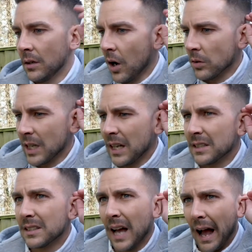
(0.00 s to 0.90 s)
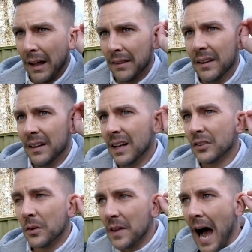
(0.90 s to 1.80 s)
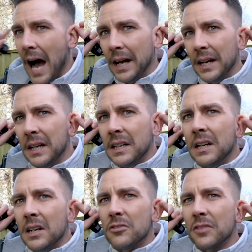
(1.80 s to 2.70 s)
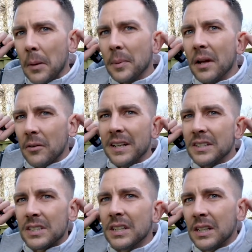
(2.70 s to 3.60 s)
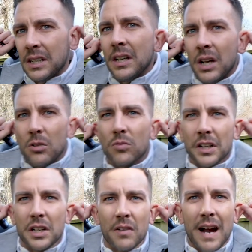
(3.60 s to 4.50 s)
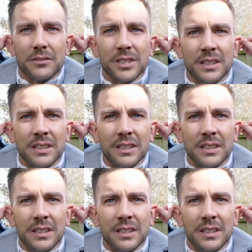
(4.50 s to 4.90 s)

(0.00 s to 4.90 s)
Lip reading: oh Dan, and doing that, flapping their ears, running around.